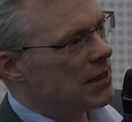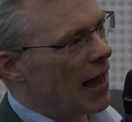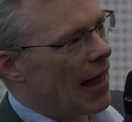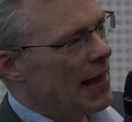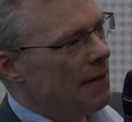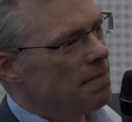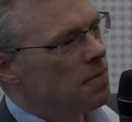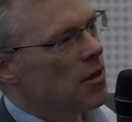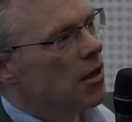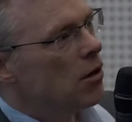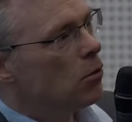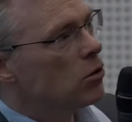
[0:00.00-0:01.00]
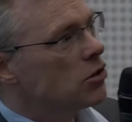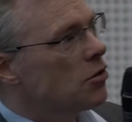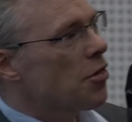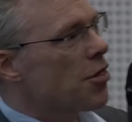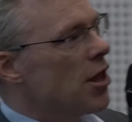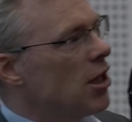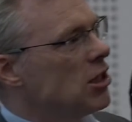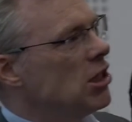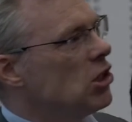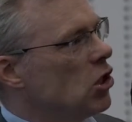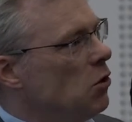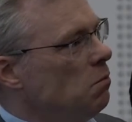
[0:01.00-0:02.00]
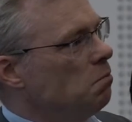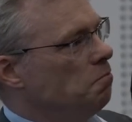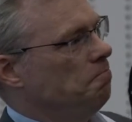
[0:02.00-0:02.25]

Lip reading: day was 32,